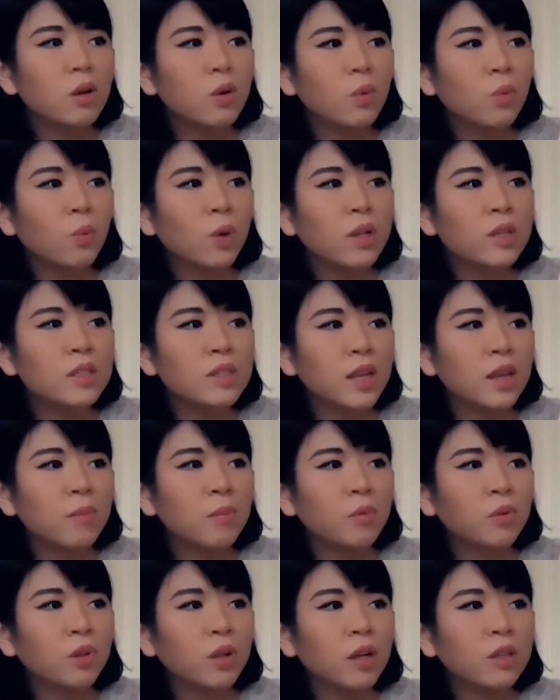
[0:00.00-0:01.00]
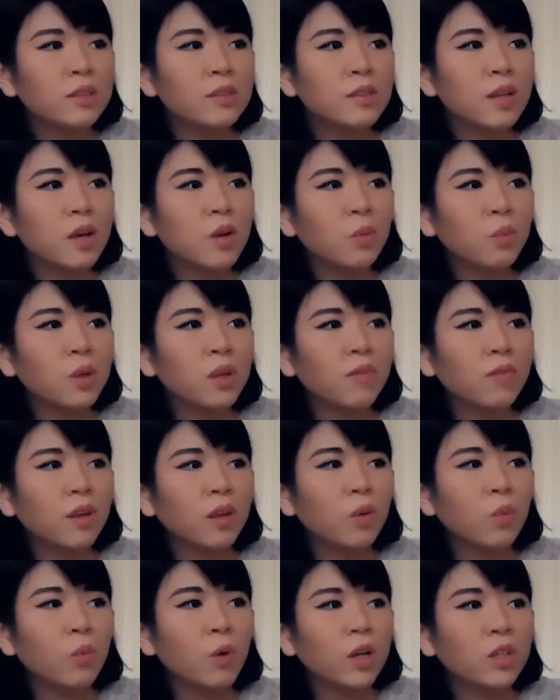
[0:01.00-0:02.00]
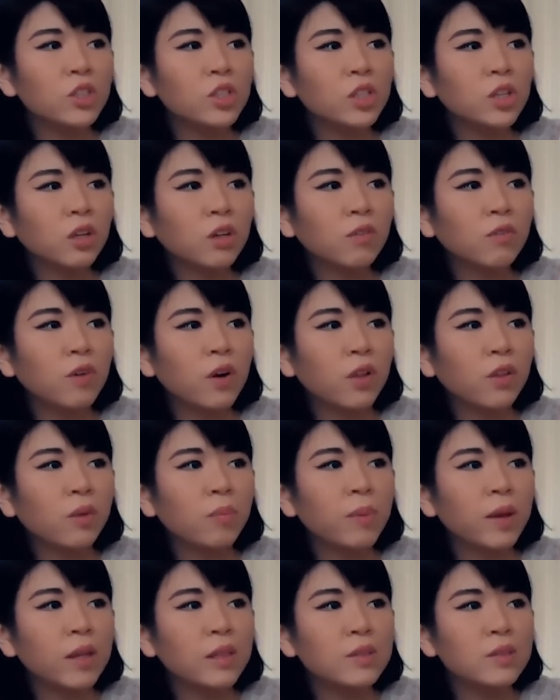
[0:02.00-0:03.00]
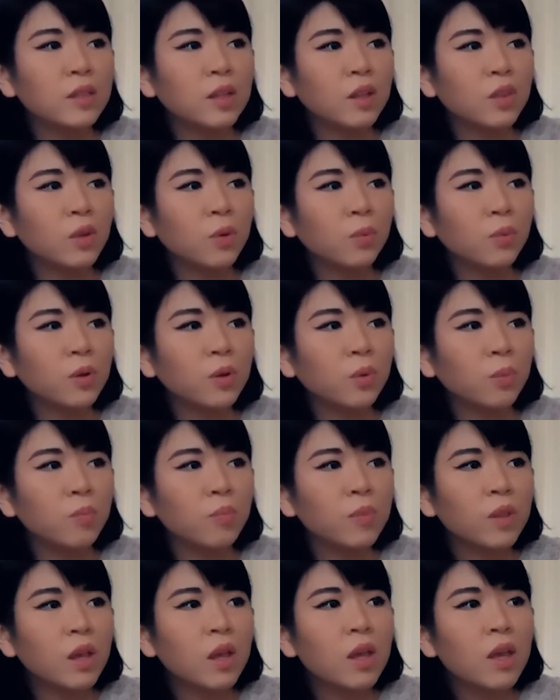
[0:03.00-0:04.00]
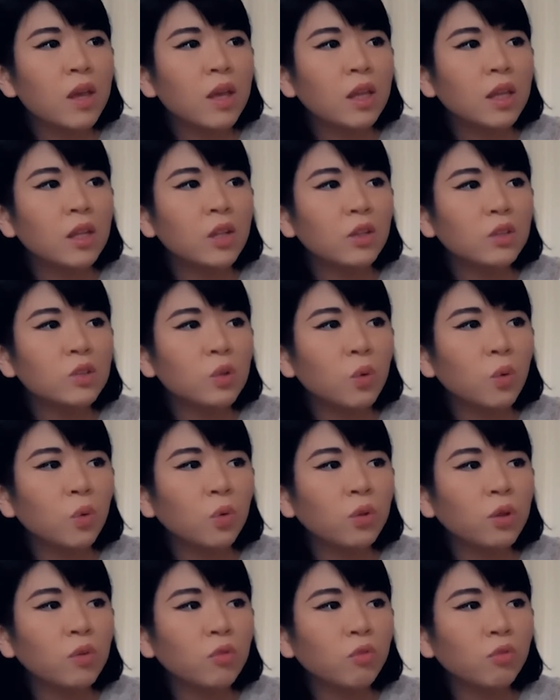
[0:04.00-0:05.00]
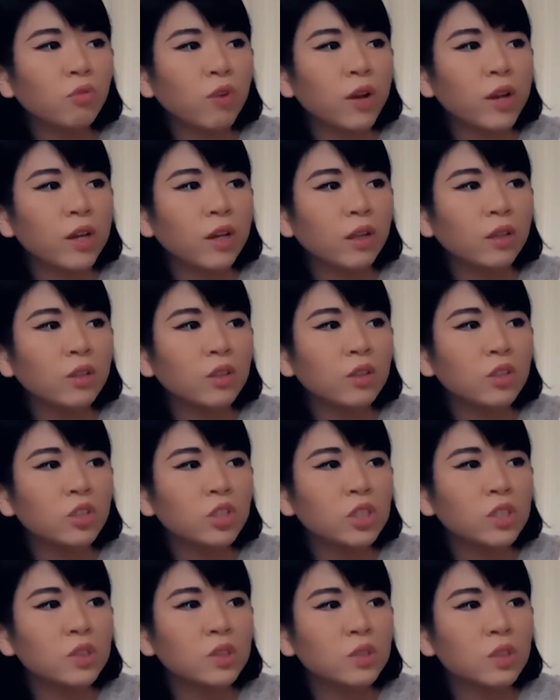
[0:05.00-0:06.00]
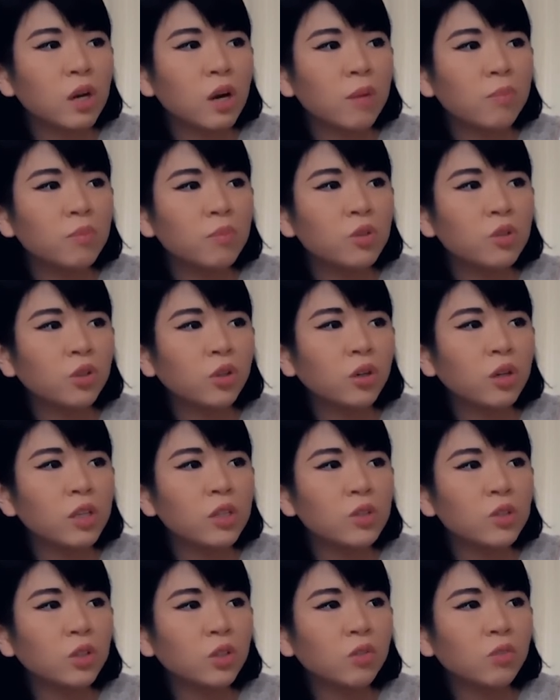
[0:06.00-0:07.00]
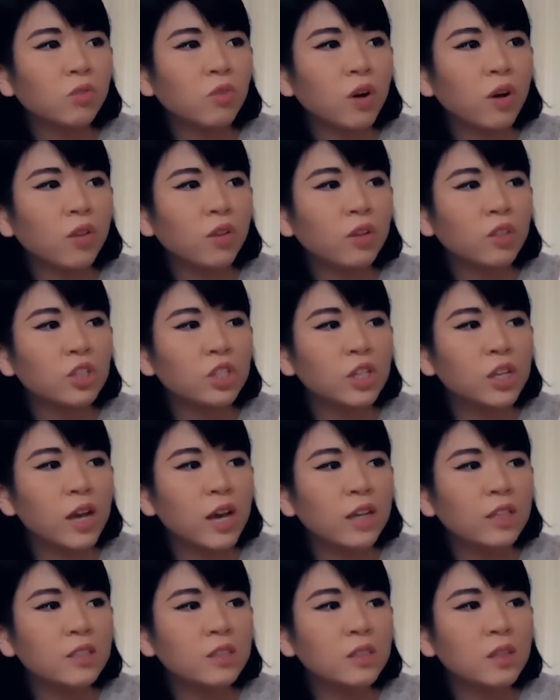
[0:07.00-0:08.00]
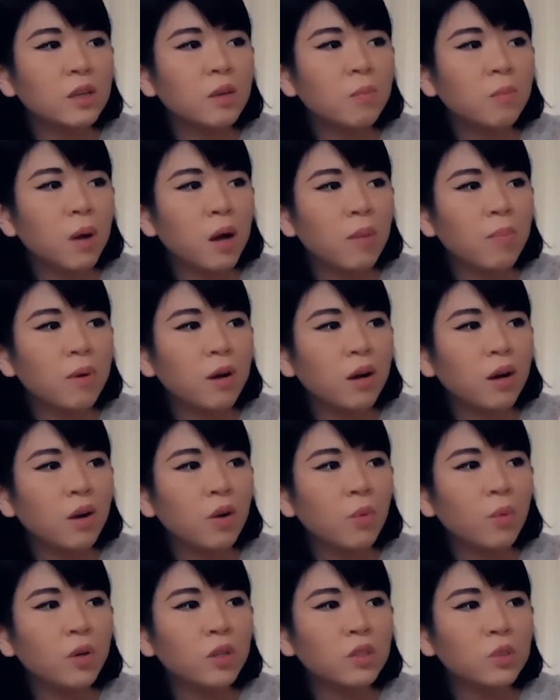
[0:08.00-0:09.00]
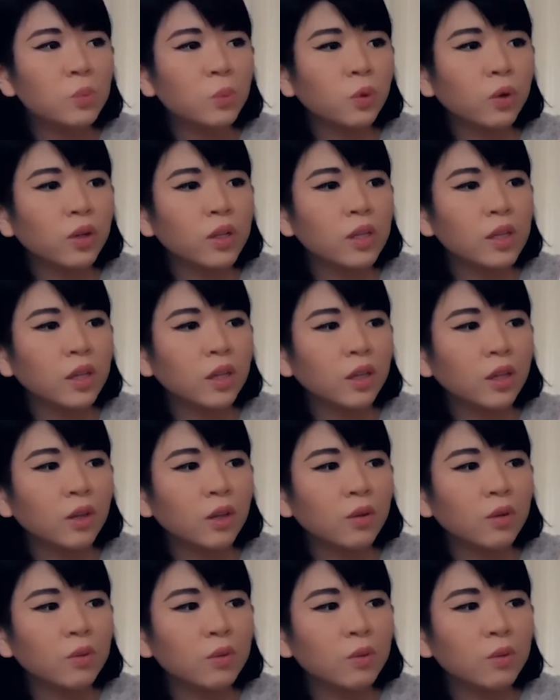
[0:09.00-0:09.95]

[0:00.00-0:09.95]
One day, Mulan sat weaving, watching her father pacing in the room. He looked old and frail. She stopped. Turning to her father, she asked, "Baba, what is worrying you?"